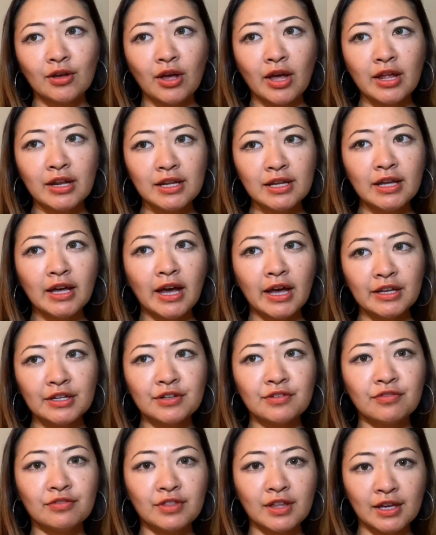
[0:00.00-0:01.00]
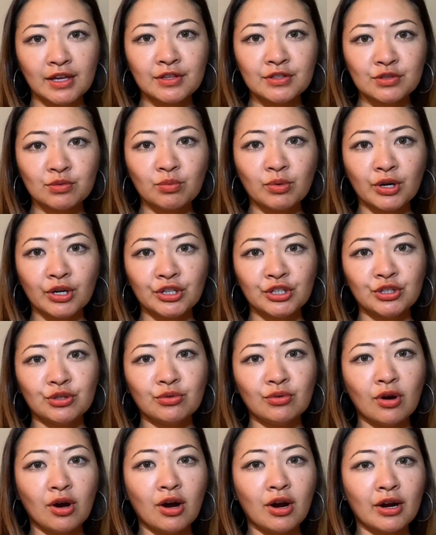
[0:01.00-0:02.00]
any kind of things where
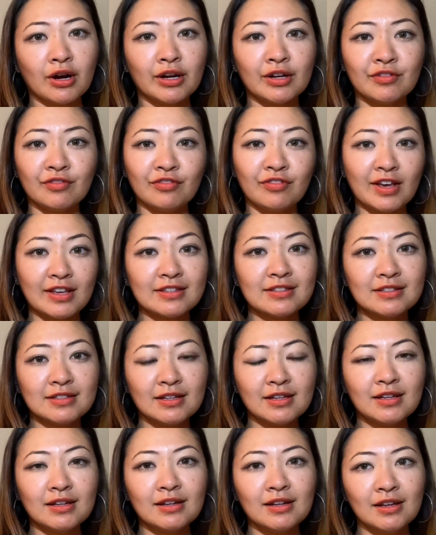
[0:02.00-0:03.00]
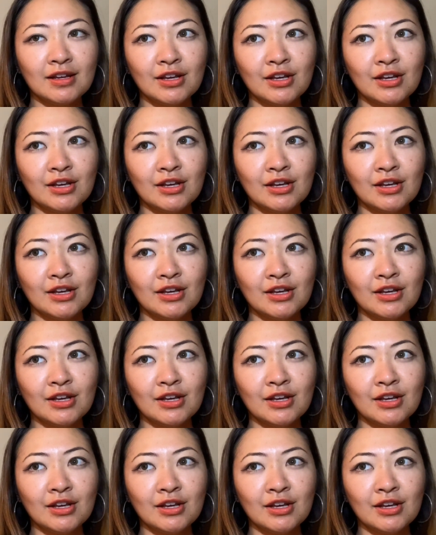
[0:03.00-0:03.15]
you are invested,